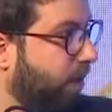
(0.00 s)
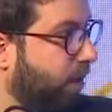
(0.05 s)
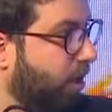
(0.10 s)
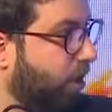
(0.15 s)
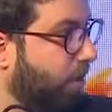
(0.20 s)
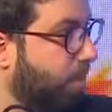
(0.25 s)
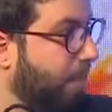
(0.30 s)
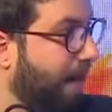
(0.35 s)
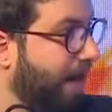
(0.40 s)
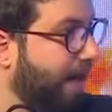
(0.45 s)

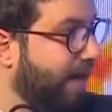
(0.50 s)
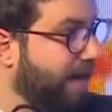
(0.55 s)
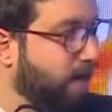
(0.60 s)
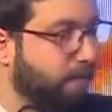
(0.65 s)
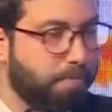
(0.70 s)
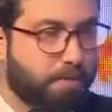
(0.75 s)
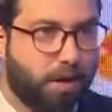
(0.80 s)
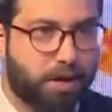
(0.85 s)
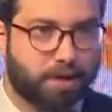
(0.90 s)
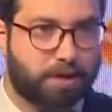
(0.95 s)

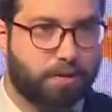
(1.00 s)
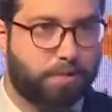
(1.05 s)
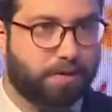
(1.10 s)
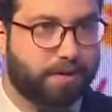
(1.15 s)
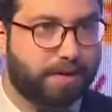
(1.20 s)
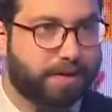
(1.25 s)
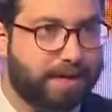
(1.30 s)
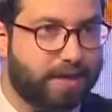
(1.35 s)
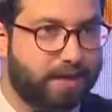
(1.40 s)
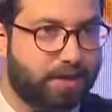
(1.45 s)
combining
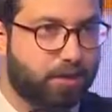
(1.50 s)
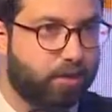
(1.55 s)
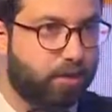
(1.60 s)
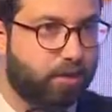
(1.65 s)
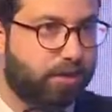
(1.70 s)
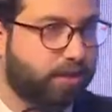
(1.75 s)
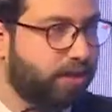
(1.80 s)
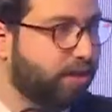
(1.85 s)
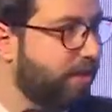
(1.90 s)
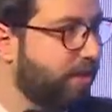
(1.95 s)
multiple data
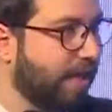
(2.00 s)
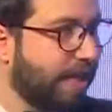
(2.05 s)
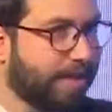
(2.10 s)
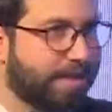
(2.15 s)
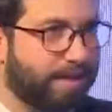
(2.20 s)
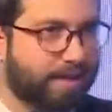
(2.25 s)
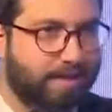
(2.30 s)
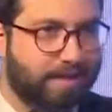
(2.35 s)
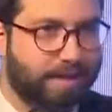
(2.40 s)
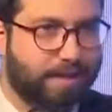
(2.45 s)
sources
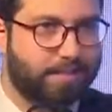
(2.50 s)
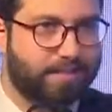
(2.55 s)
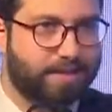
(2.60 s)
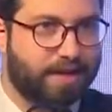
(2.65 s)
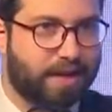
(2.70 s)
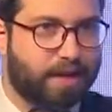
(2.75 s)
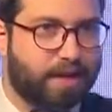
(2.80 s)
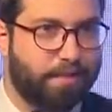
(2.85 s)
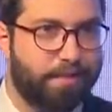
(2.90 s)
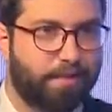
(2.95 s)
at the same
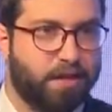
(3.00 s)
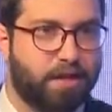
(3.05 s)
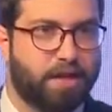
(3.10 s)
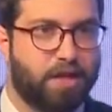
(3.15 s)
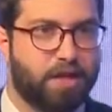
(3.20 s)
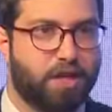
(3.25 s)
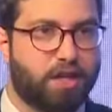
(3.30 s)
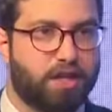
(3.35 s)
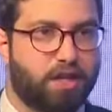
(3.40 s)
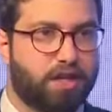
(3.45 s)
time
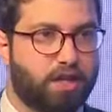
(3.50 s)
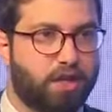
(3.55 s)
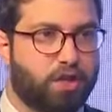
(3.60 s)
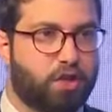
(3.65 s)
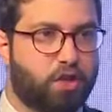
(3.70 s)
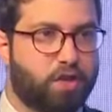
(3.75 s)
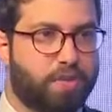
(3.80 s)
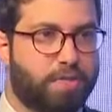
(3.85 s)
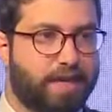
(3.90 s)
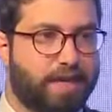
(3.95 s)

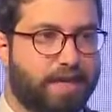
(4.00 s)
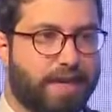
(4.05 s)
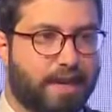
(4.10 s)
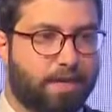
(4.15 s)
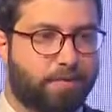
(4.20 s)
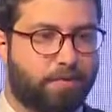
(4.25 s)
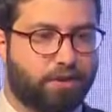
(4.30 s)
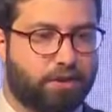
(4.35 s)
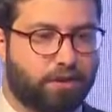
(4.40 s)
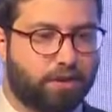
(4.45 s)
to being
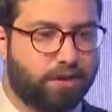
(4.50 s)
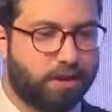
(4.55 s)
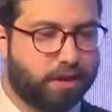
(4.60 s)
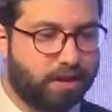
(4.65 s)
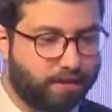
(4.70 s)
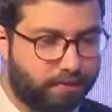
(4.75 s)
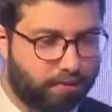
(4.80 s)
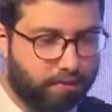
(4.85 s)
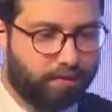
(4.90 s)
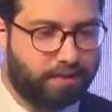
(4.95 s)
able to
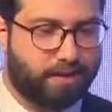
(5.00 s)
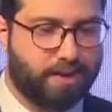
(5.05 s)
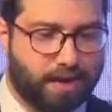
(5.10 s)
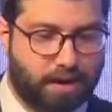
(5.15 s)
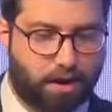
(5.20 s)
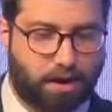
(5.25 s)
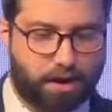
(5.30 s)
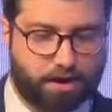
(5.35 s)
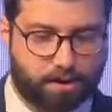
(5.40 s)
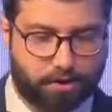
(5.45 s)
deliver
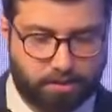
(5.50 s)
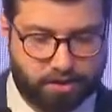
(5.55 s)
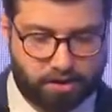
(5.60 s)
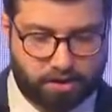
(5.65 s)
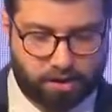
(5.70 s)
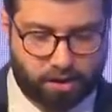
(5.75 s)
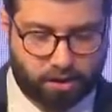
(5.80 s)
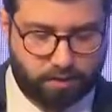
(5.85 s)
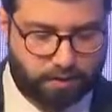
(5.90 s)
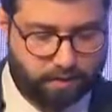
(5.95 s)
that ultimate
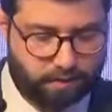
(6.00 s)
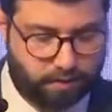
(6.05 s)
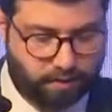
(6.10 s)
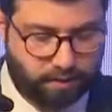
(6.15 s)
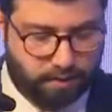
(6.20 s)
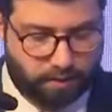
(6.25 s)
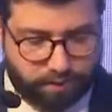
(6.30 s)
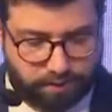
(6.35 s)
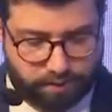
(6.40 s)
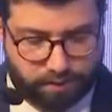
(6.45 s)
service
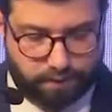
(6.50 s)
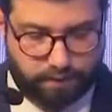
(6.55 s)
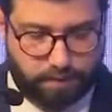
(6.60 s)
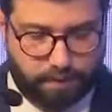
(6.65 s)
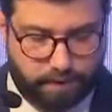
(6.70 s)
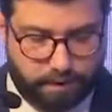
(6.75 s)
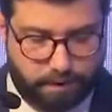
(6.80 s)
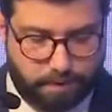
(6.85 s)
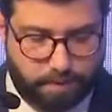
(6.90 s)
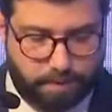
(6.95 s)
of
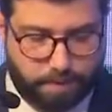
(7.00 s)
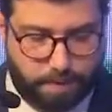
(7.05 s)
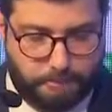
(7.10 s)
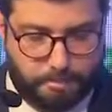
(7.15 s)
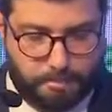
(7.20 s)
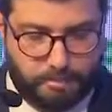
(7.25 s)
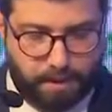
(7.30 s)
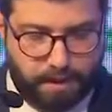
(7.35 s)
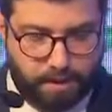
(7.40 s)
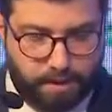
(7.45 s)

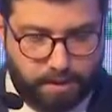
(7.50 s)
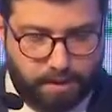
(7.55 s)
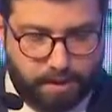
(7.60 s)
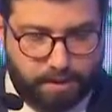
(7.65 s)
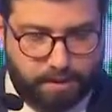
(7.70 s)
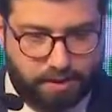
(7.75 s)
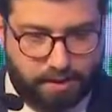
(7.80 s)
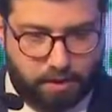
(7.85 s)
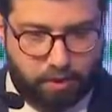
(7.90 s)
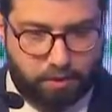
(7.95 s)

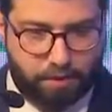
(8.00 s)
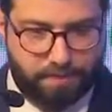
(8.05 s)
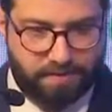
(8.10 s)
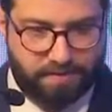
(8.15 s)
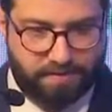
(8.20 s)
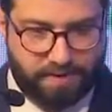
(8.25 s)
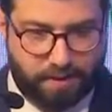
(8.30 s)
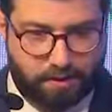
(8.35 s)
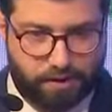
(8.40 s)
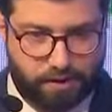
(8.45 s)
that will be
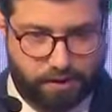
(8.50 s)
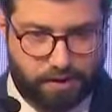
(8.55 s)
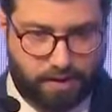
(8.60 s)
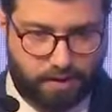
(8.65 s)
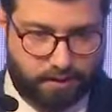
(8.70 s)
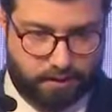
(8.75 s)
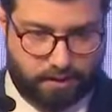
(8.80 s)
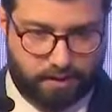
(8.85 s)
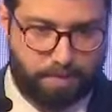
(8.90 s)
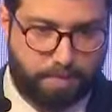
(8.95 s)
very
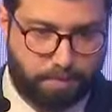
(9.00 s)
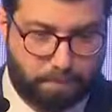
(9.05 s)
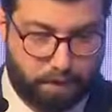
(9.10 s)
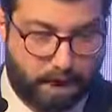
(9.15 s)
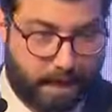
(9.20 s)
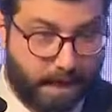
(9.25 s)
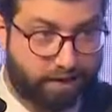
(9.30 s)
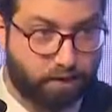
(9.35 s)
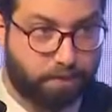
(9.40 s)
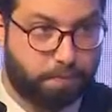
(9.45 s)

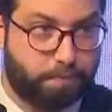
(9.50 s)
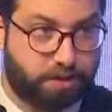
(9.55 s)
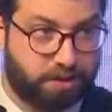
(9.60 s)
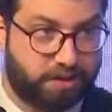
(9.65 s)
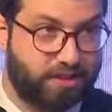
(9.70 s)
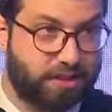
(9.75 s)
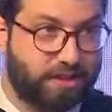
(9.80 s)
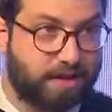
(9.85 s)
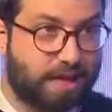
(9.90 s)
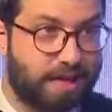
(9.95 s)
either
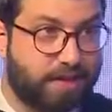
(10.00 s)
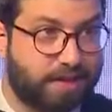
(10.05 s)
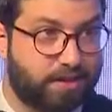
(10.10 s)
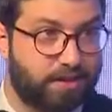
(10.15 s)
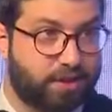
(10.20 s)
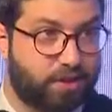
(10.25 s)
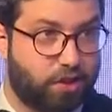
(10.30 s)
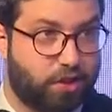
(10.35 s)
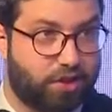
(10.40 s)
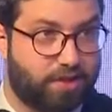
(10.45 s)

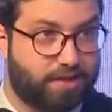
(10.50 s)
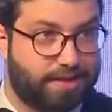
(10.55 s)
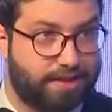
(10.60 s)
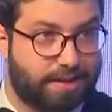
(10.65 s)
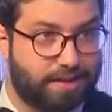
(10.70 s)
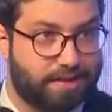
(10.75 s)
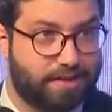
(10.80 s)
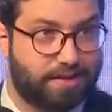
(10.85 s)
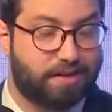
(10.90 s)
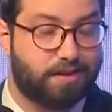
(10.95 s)
personalized to the
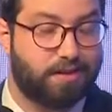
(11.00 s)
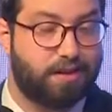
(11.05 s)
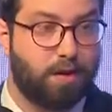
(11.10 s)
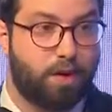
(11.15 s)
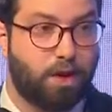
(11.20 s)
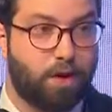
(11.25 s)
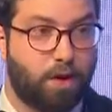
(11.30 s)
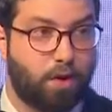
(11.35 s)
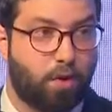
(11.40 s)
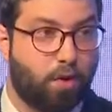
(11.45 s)
citizen,
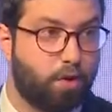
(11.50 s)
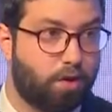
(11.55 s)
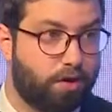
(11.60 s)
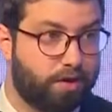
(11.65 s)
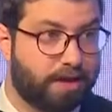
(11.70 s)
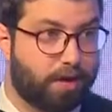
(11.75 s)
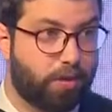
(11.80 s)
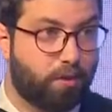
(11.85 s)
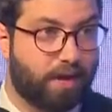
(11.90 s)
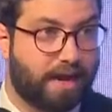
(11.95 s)
or
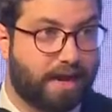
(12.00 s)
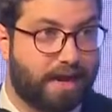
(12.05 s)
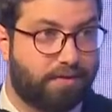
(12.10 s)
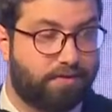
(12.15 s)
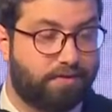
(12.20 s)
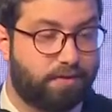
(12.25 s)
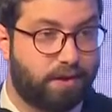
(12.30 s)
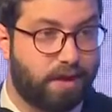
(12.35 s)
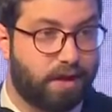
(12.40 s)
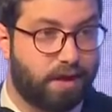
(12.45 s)
that will
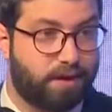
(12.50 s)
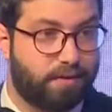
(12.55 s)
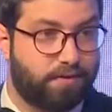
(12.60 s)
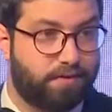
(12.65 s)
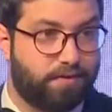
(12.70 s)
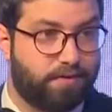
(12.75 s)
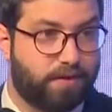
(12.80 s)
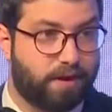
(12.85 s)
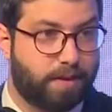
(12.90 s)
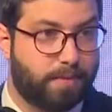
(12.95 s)
have a lot
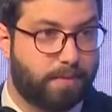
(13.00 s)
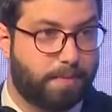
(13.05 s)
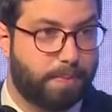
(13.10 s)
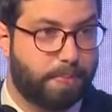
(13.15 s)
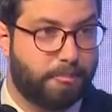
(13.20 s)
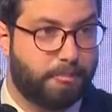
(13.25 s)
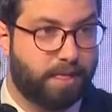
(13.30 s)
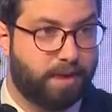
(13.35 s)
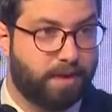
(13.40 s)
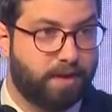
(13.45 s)

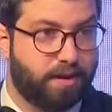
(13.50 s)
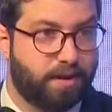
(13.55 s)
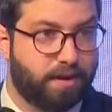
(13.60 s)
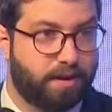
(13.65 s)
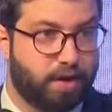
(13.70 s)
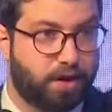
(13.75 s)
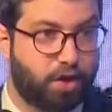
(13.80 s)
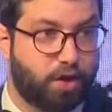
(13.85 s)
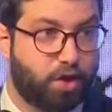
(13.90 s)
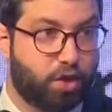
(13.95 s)
of
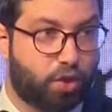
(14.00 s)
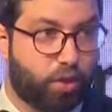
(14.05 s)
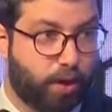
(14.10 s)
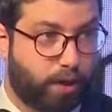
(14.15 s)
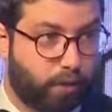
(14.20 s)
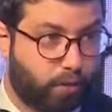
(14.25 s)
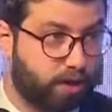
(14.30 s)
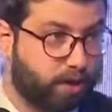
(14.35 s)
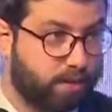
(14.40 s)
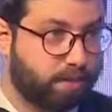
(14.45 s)

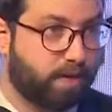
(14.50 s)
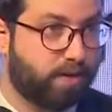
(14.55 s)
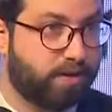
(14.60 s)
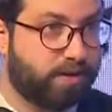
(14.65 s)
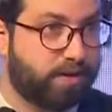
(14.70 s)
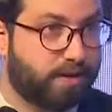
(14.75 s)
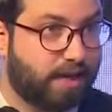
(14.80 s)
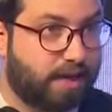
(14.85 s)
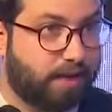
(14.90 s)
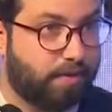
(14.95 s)
quick
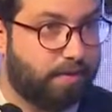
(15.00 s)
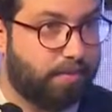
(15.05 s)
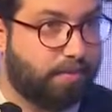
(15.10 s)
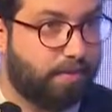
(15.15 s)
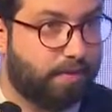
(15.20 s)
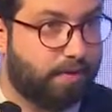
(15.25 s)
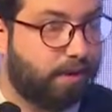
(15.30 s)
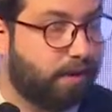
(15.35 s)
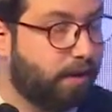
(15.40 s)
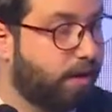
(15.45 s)
response
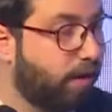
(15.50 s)
time